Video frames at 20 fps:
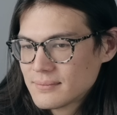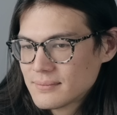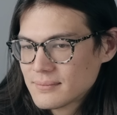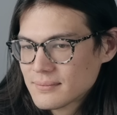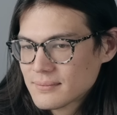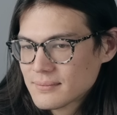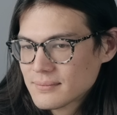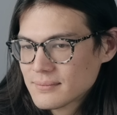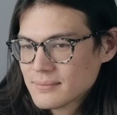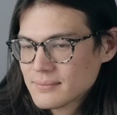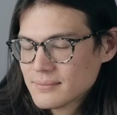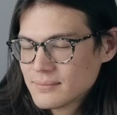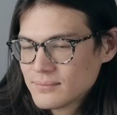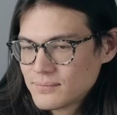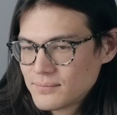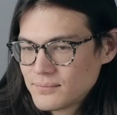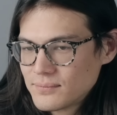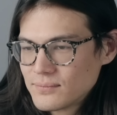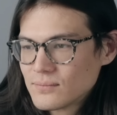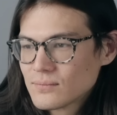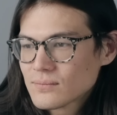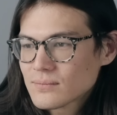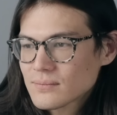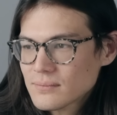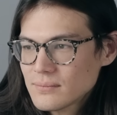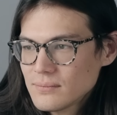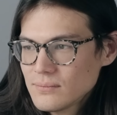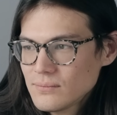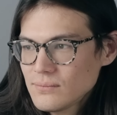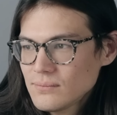
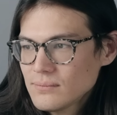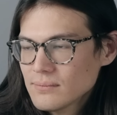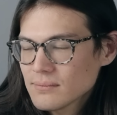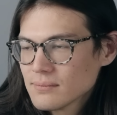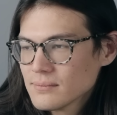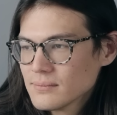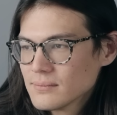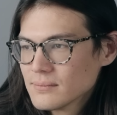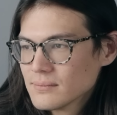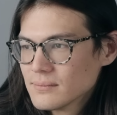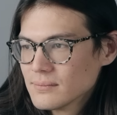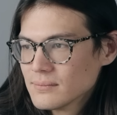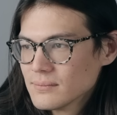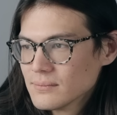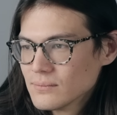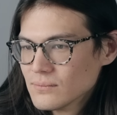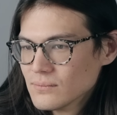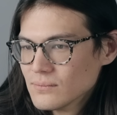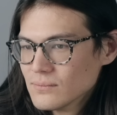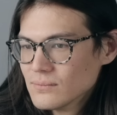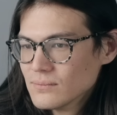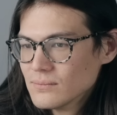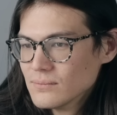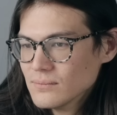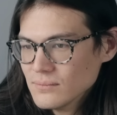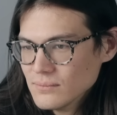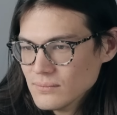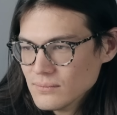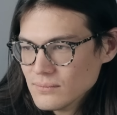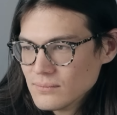
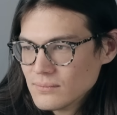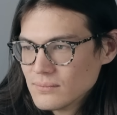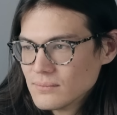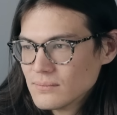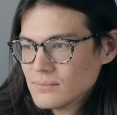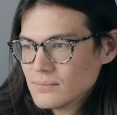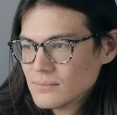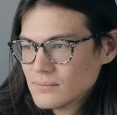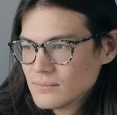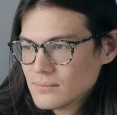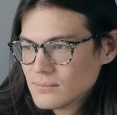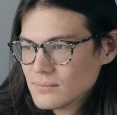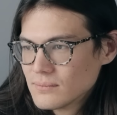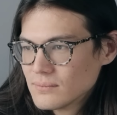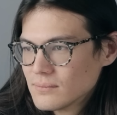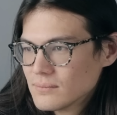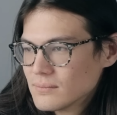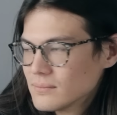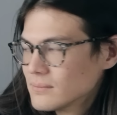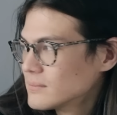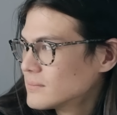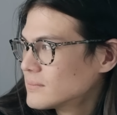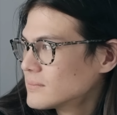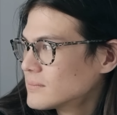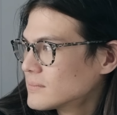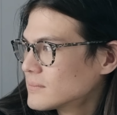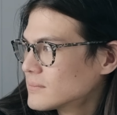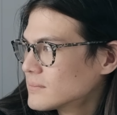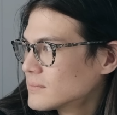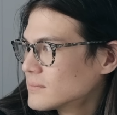
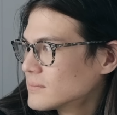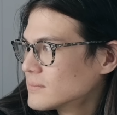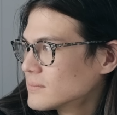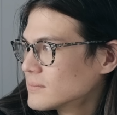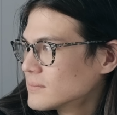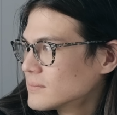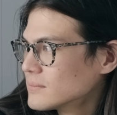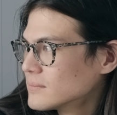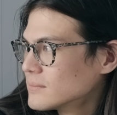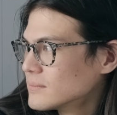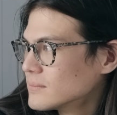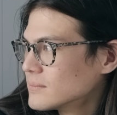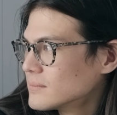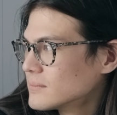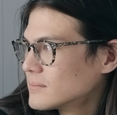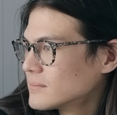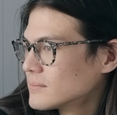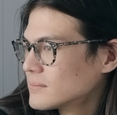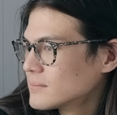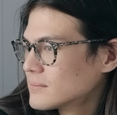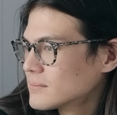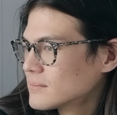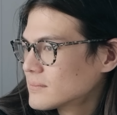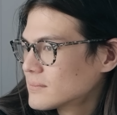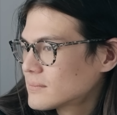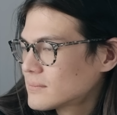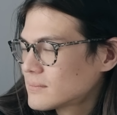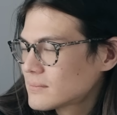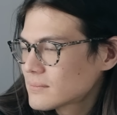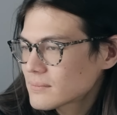
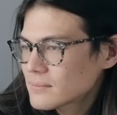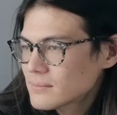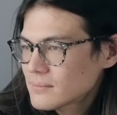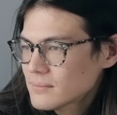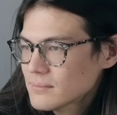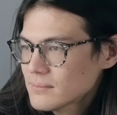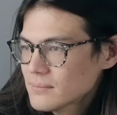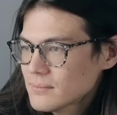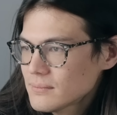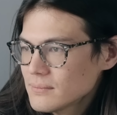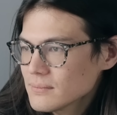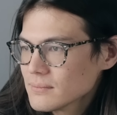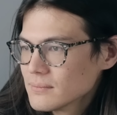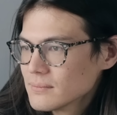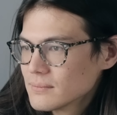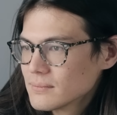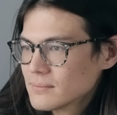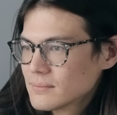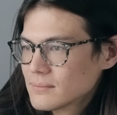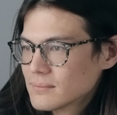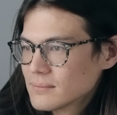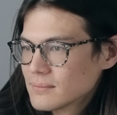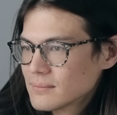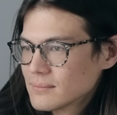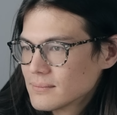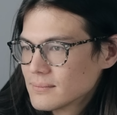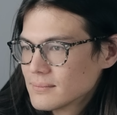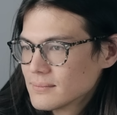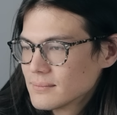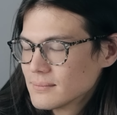
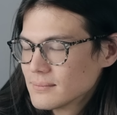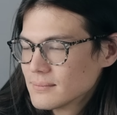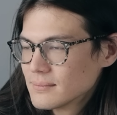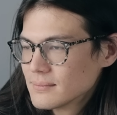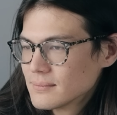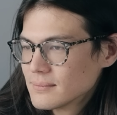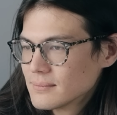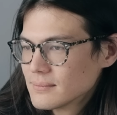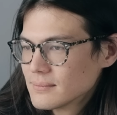This person isn't speaking.